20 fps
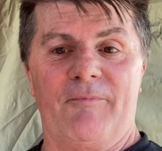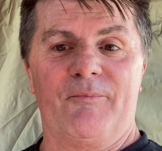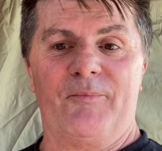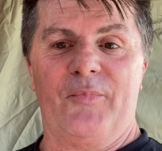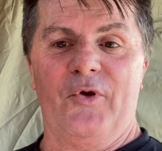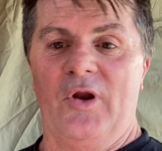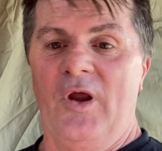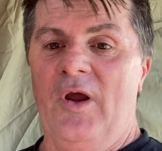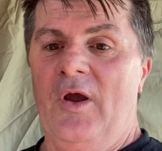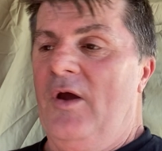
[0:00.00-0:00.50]

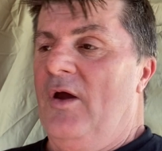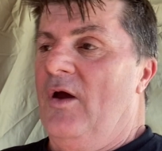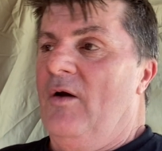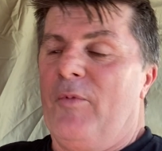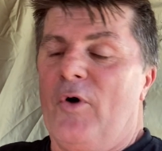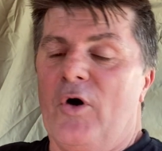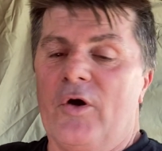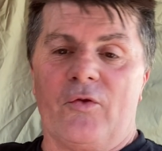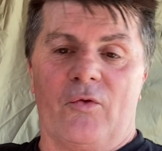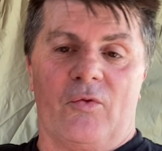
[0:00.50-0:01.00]
But
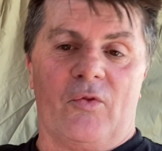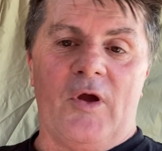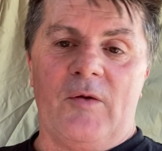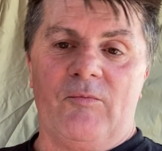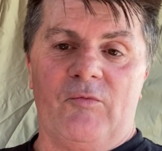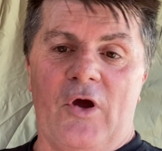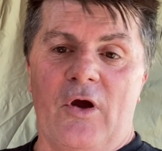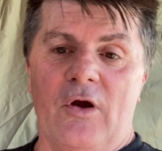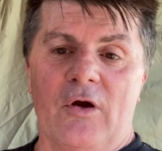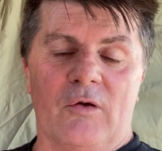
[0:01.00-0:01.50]
by the same
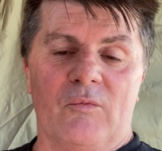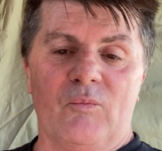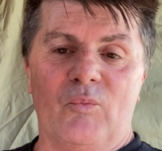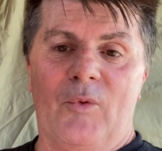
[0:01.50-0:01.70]
token,